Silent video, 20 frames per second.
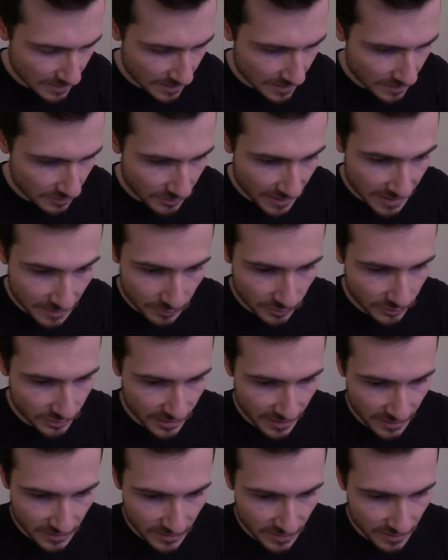great
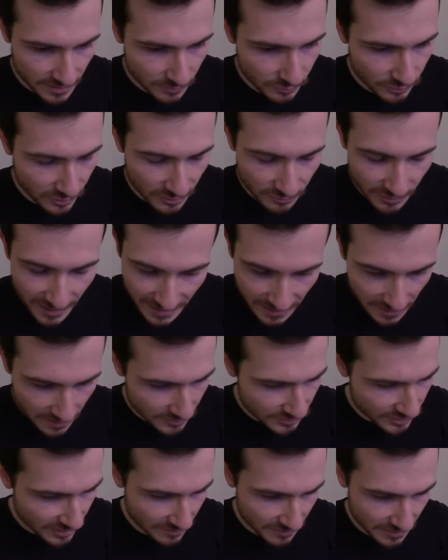projection, great
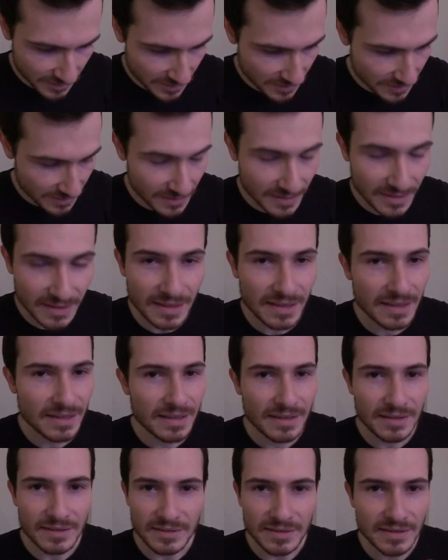longevity.
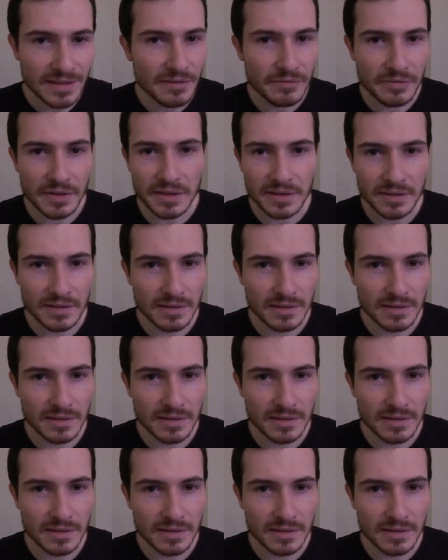Nothing